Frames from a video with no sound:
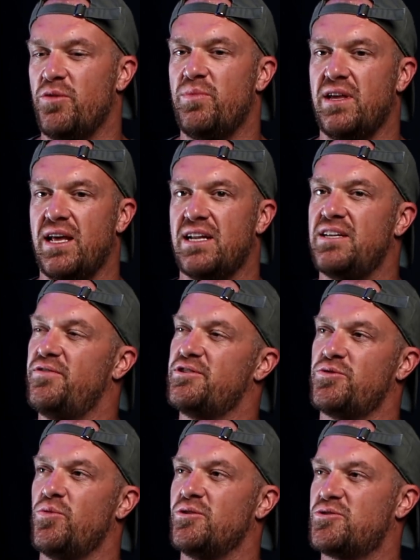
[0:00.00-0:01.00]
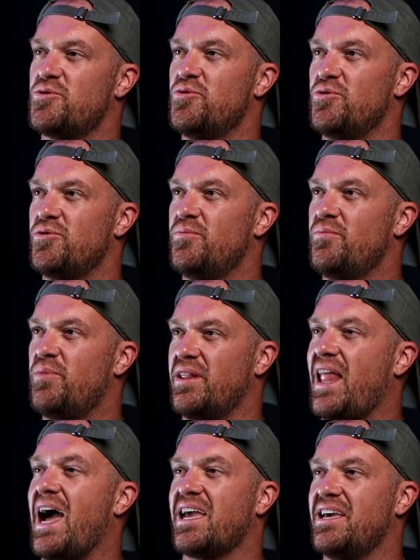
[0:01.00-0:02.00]
being at a Division I school, but
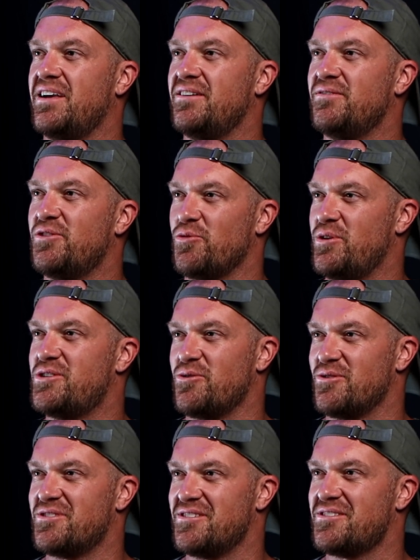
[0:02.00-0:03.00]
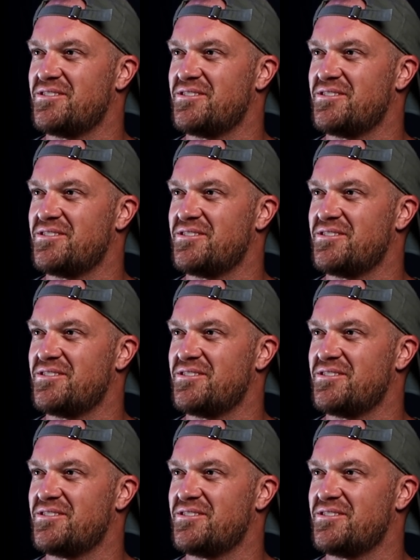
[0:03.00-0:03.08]
lacking the resources.